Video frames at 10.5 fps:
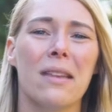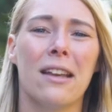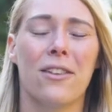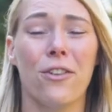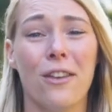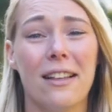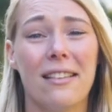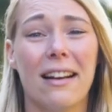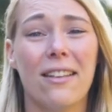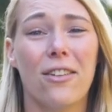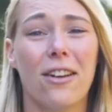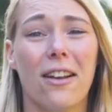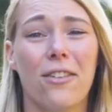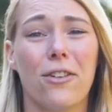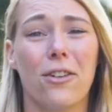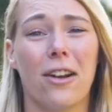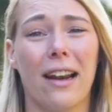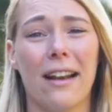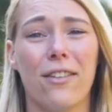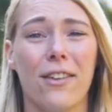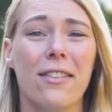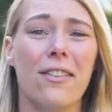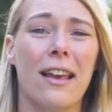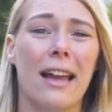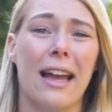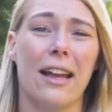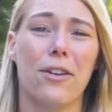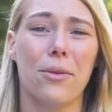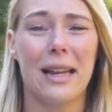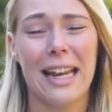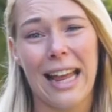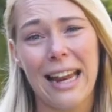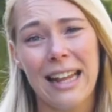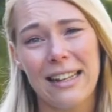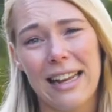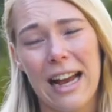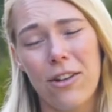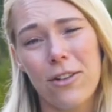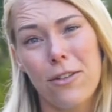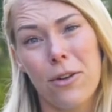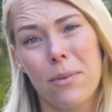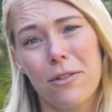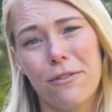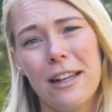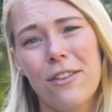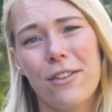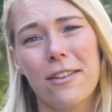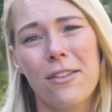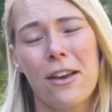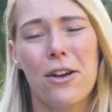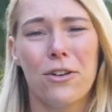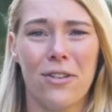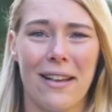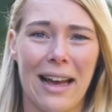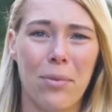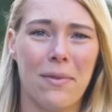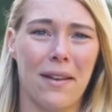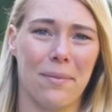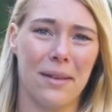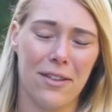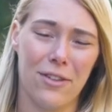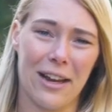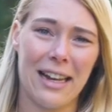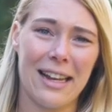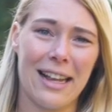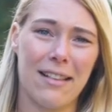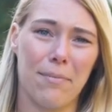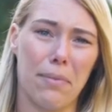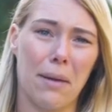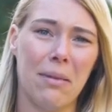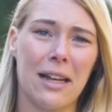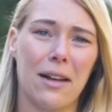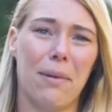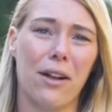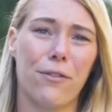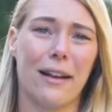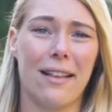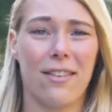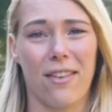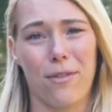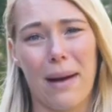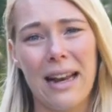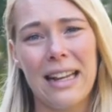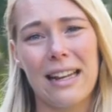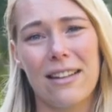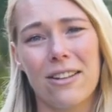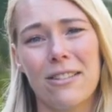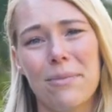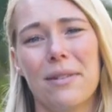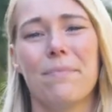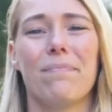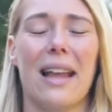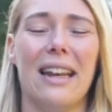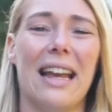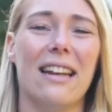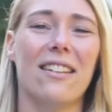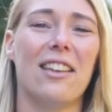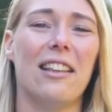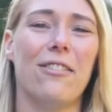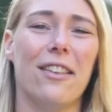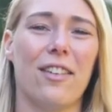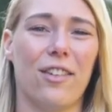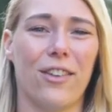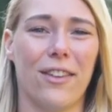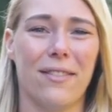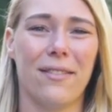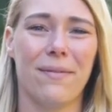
Using their geological collections and communicating the outcome of research could help them to educate the public about, for instance, mining in Europe and the energy transition.